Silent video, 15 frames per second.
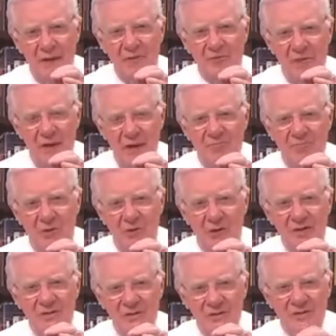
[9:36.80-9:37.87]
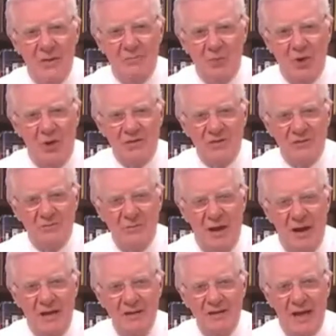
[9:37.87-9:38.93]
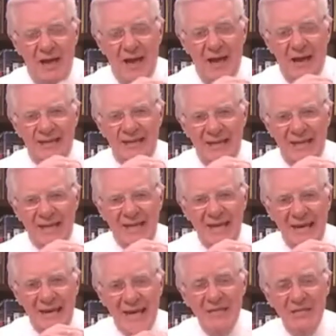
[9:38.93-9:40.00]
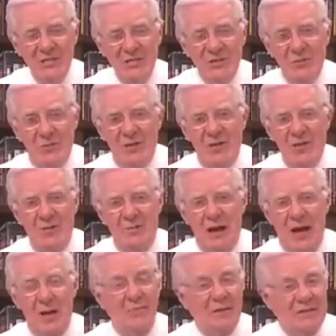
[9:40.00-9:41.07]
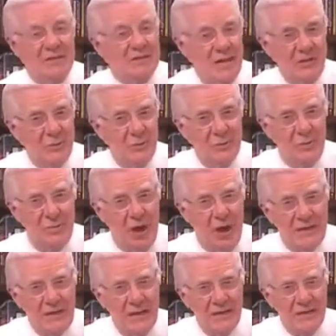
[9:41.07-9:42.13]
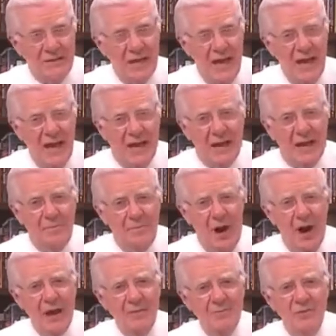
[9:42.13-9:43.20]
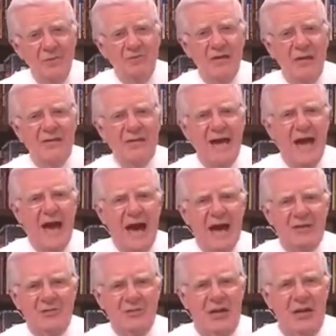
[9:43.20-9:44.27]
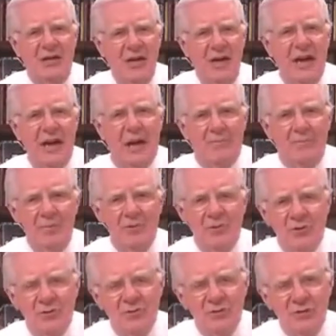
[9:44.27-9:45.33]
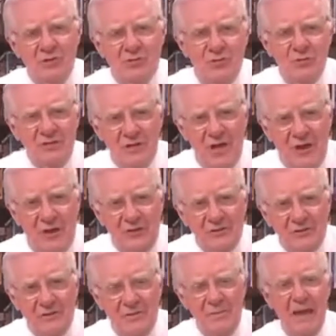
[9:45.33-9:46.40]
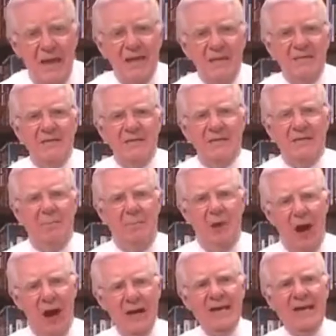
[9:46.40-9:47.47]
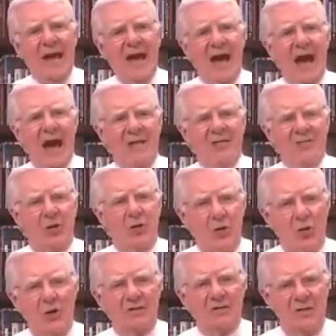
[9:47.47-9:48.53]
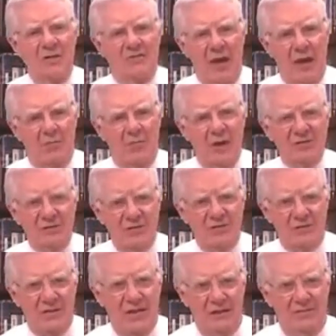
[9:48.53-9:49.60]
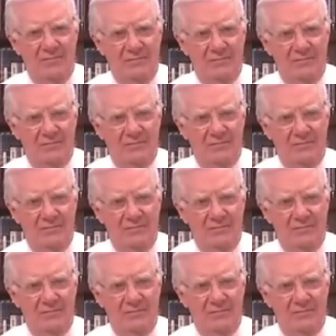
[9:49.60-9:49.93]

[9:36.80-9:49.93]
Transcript: then you have your subconscious mind, and then the instrument of the mind, because that's what the body is. And the body moves into action and produces results. See, the body acts according to the vibration it's in.